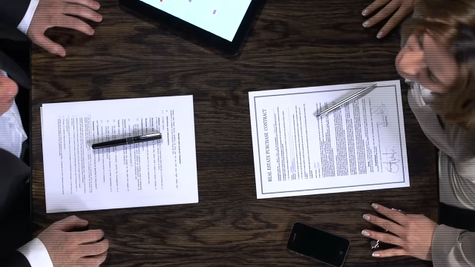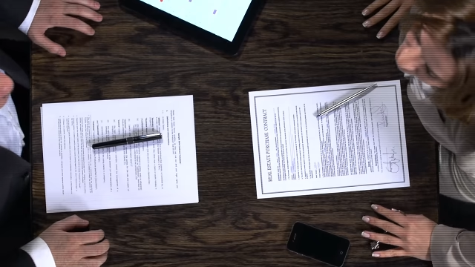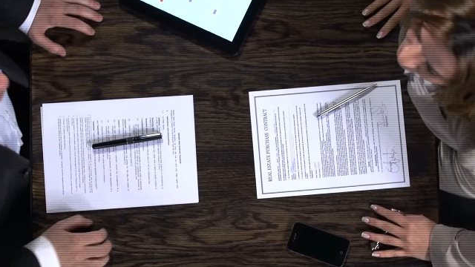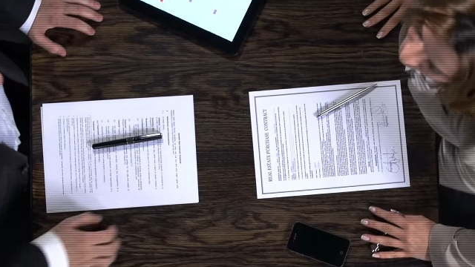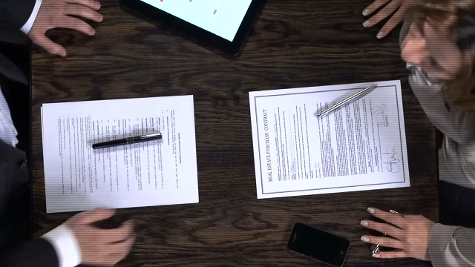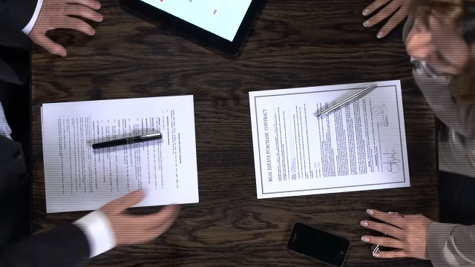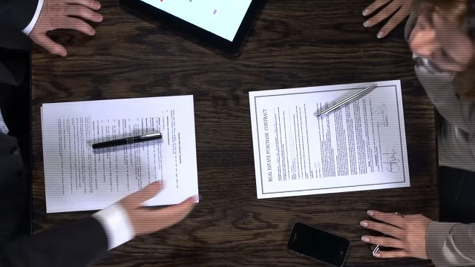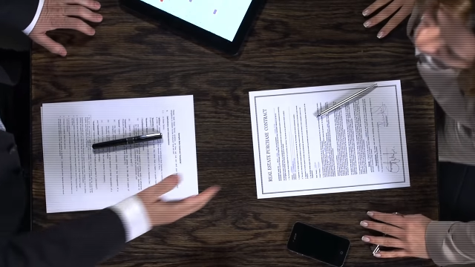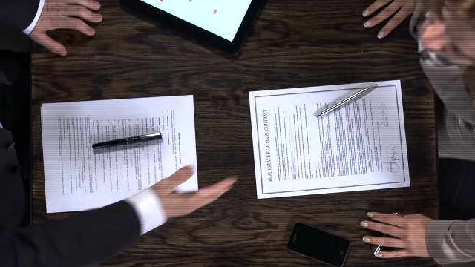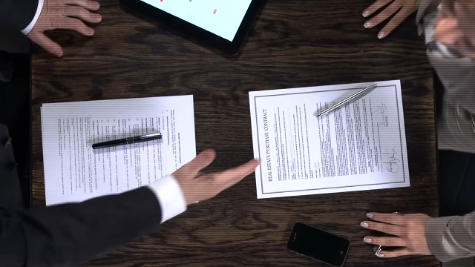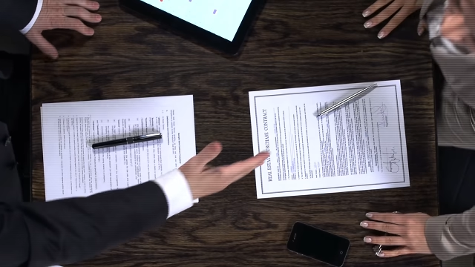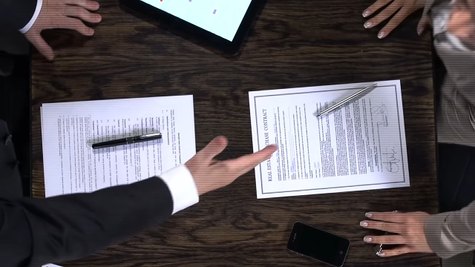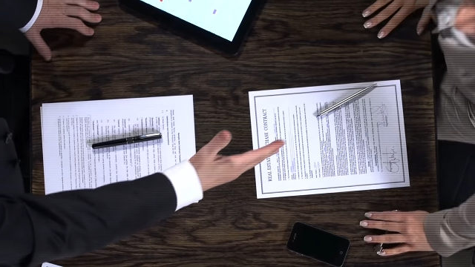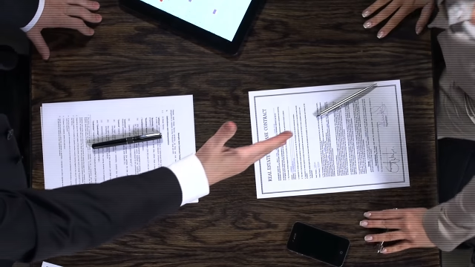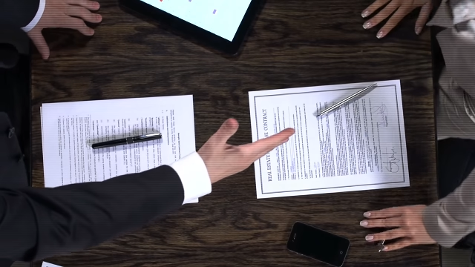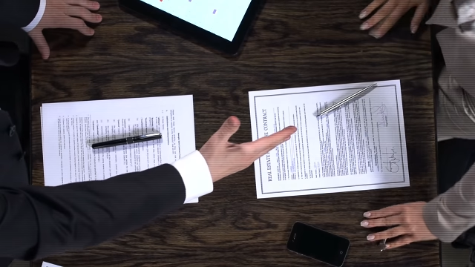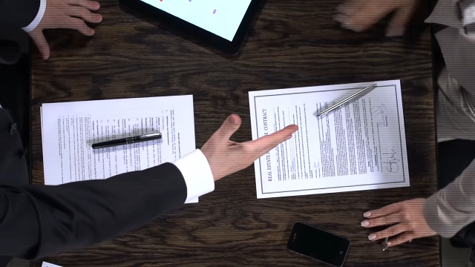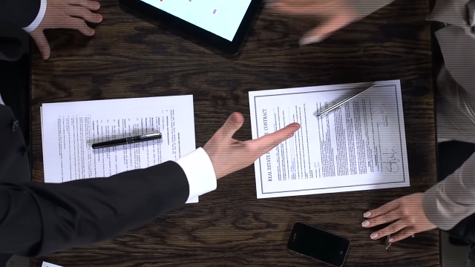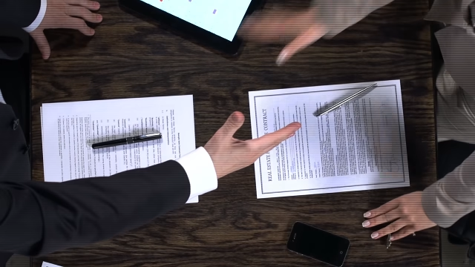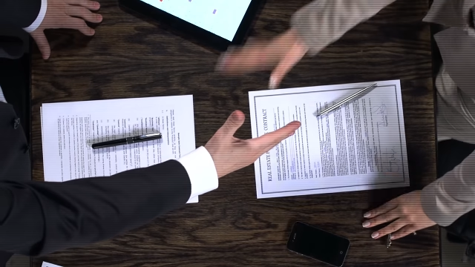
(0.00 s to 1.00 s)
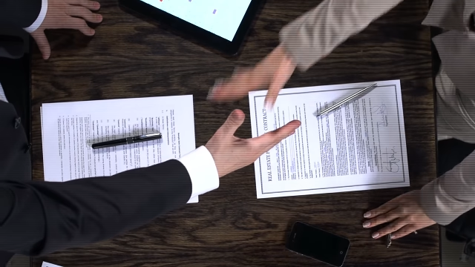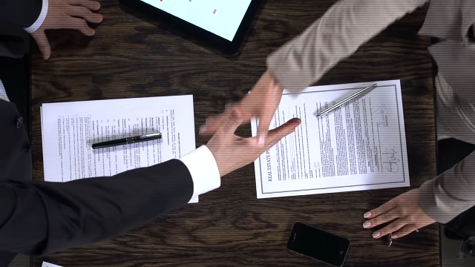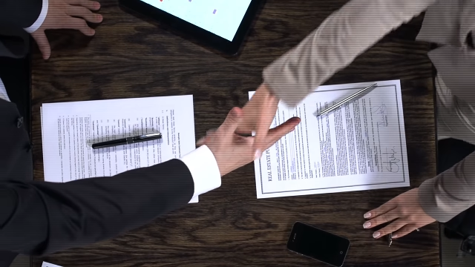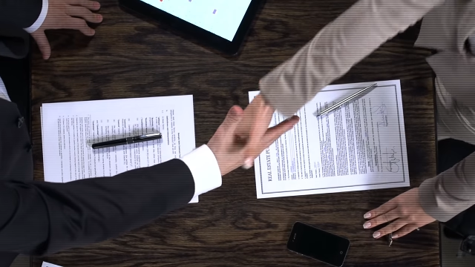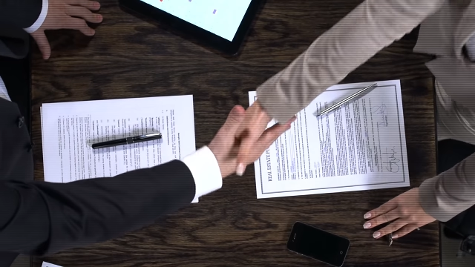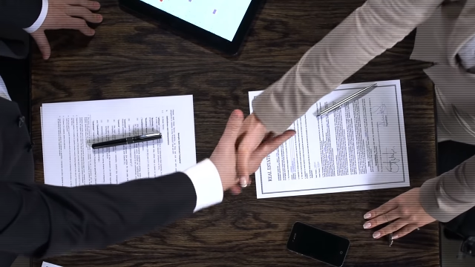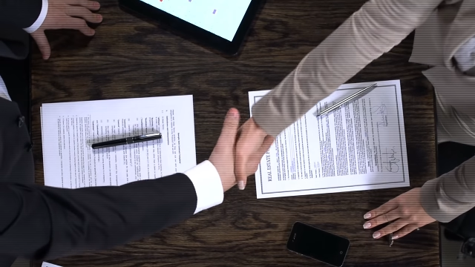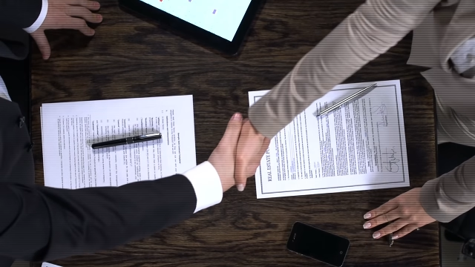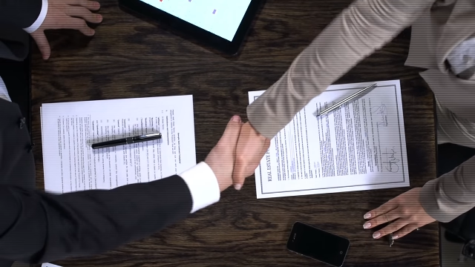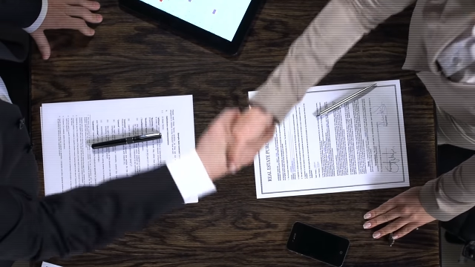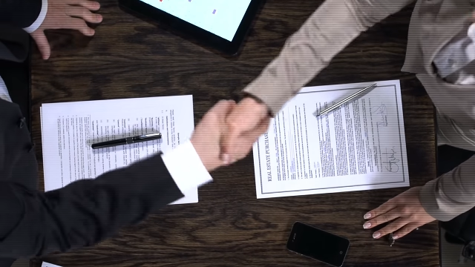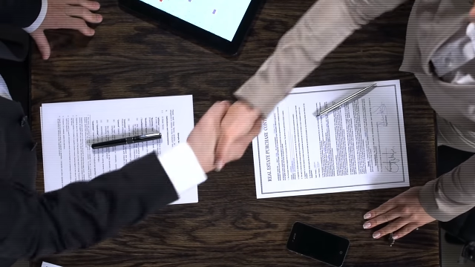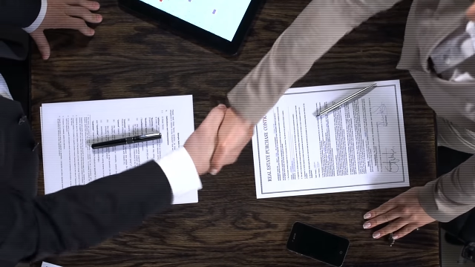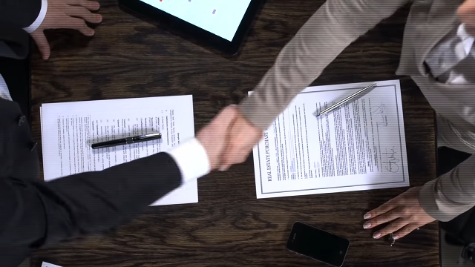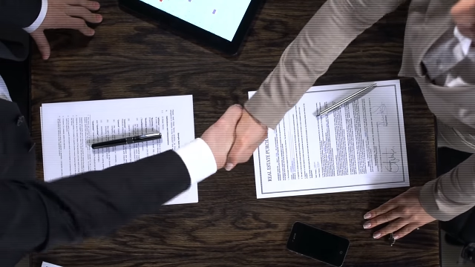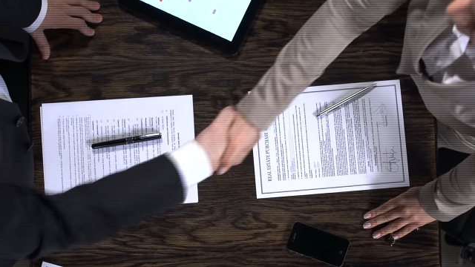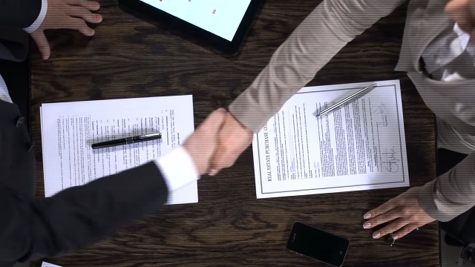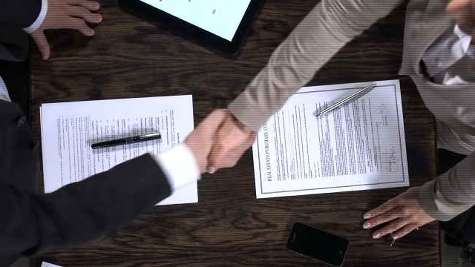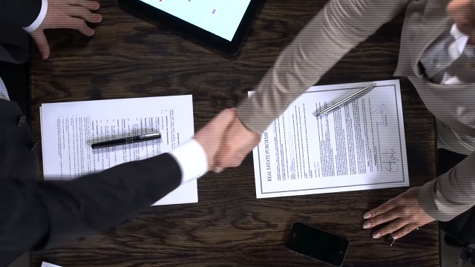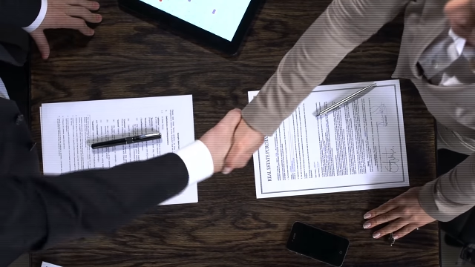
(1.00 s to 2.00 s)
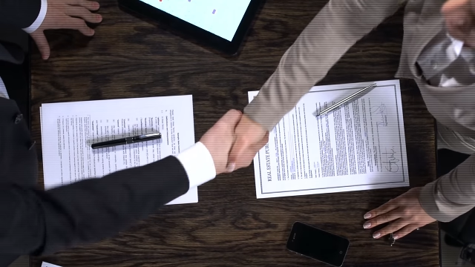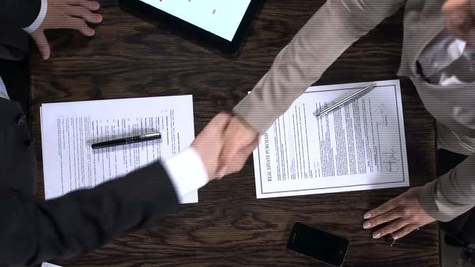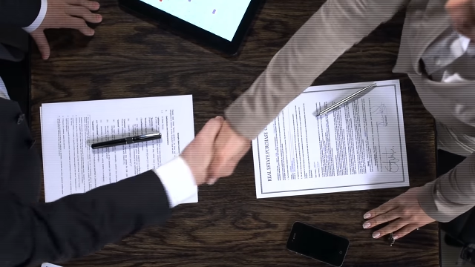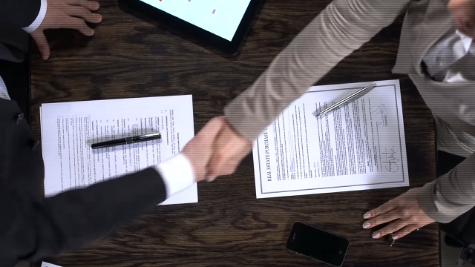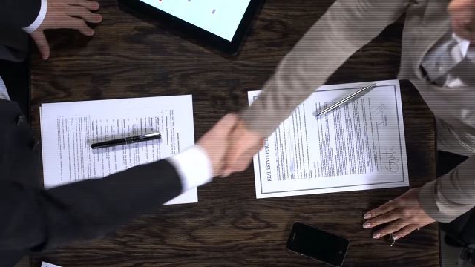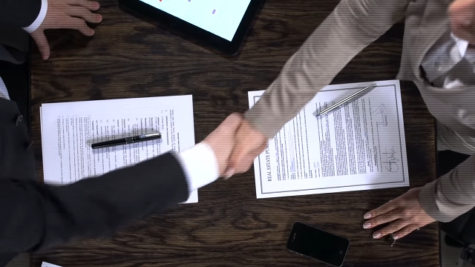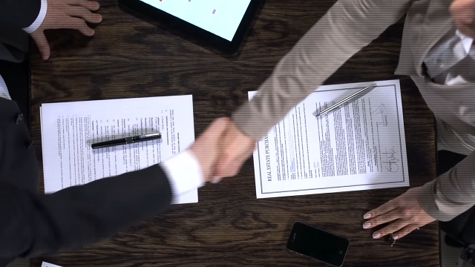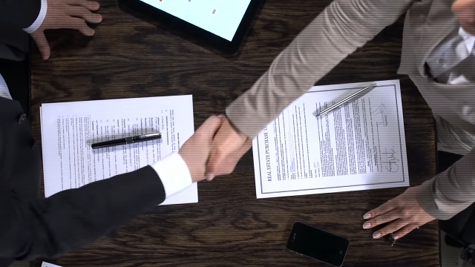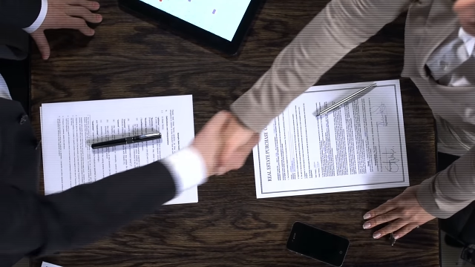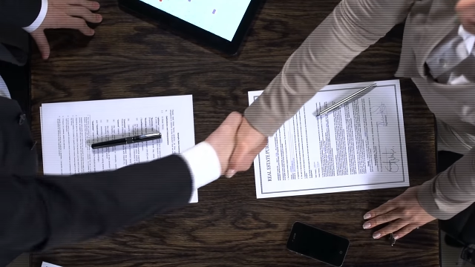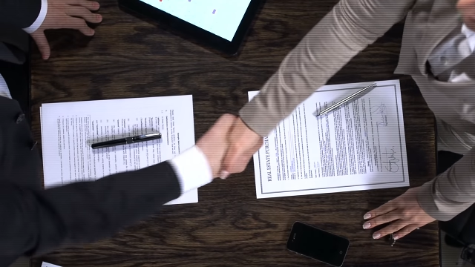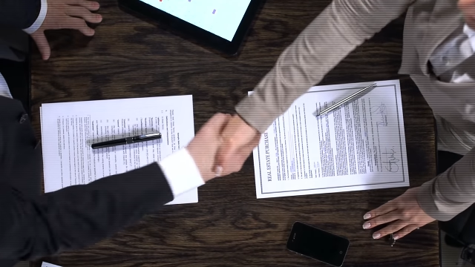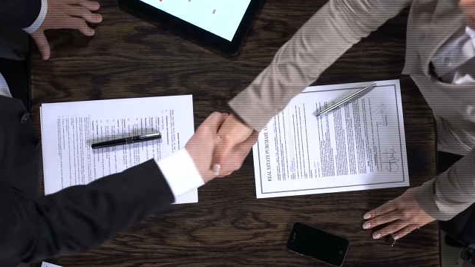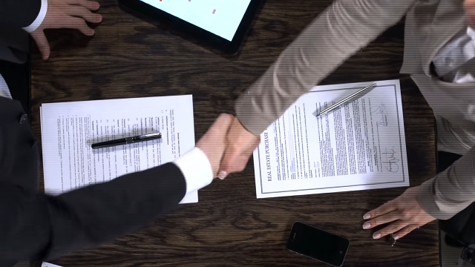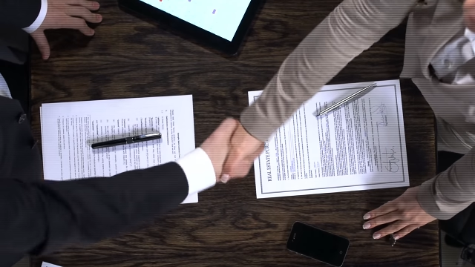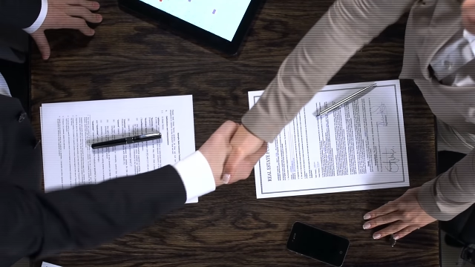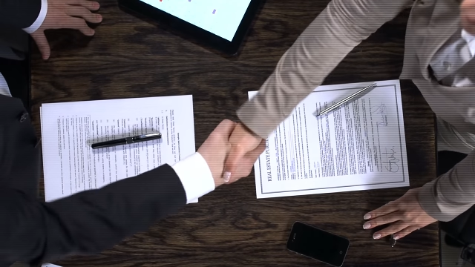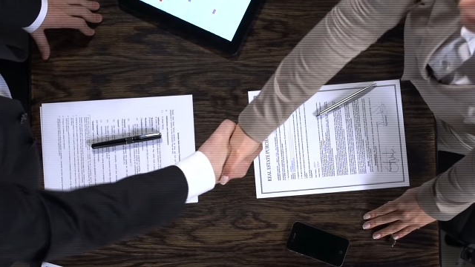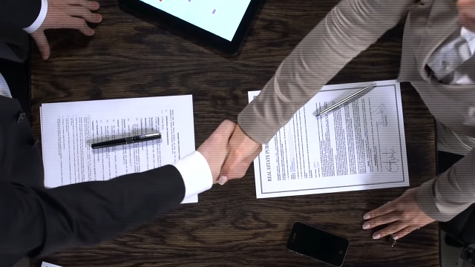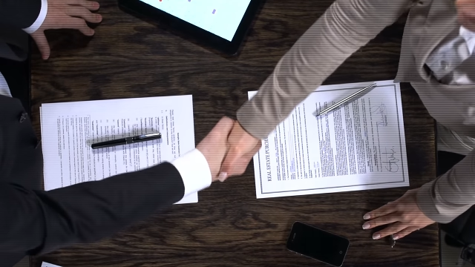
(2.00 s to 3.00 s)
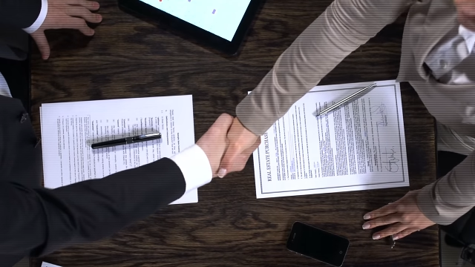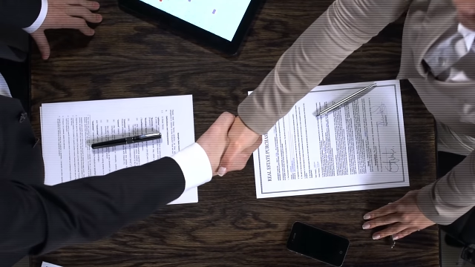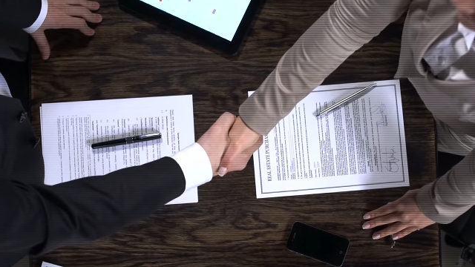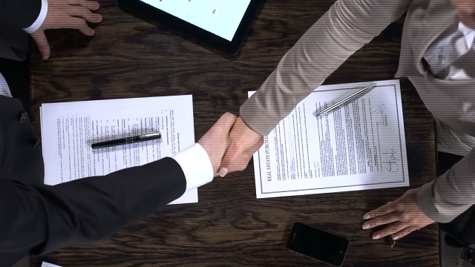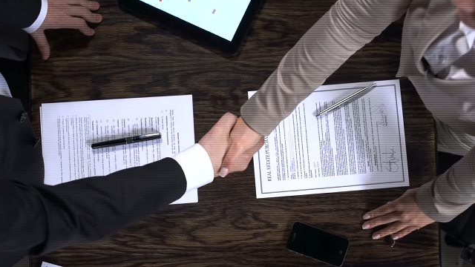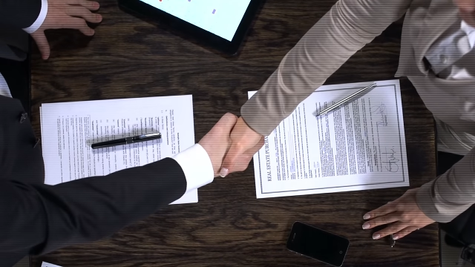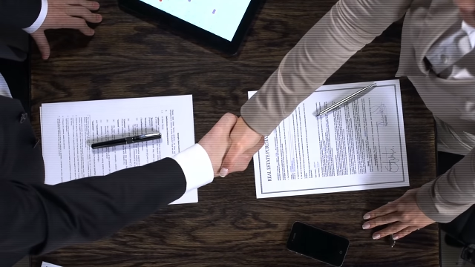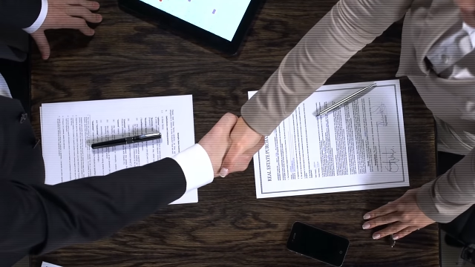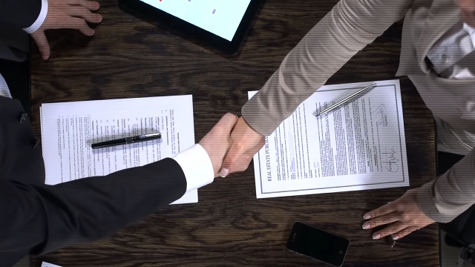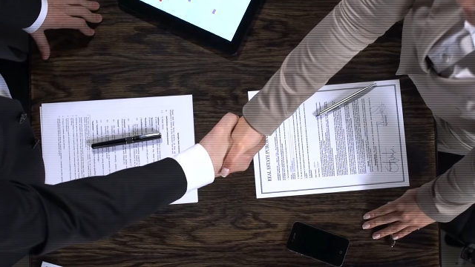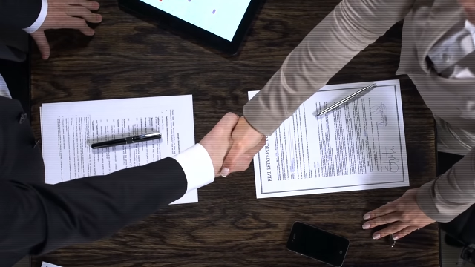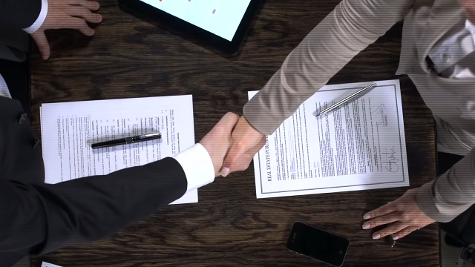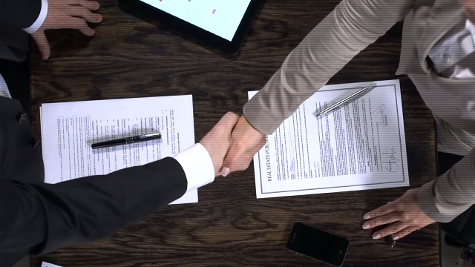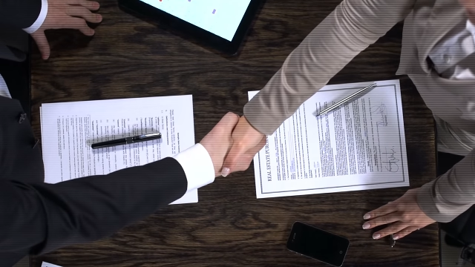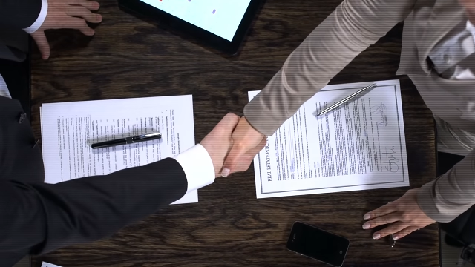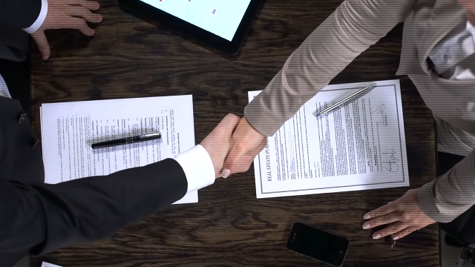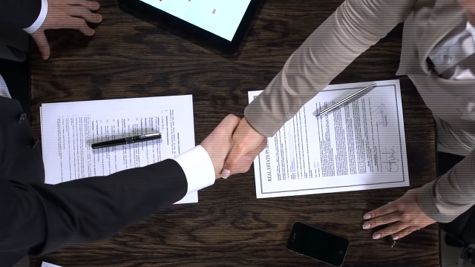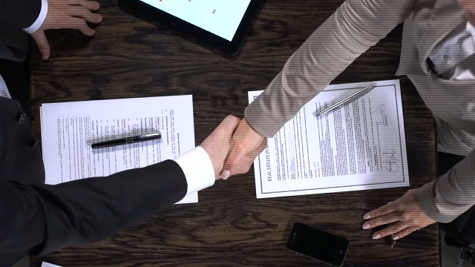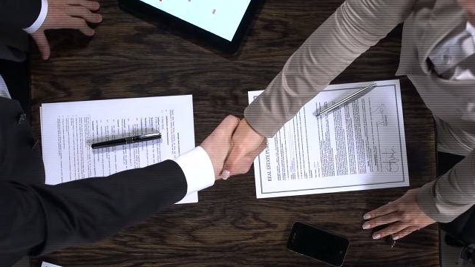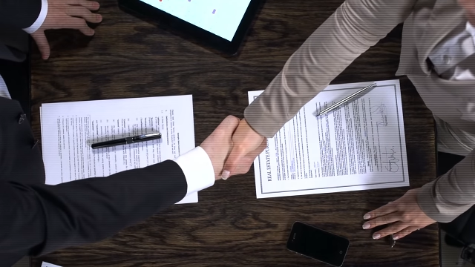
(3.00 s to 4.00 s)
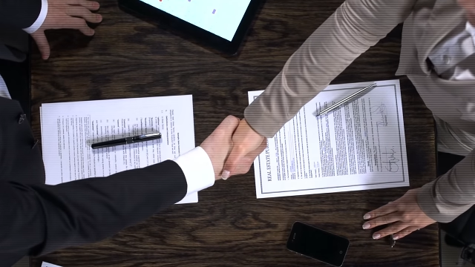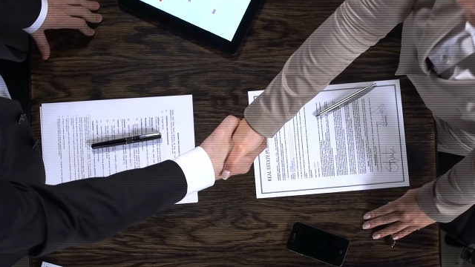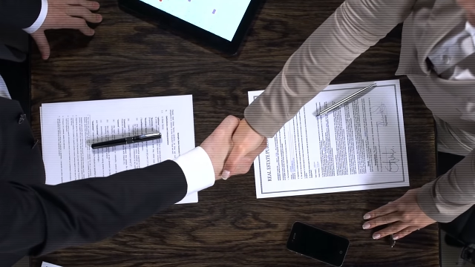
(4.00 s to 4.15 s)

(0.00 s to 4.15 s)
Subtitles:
[unreadable: no face in view]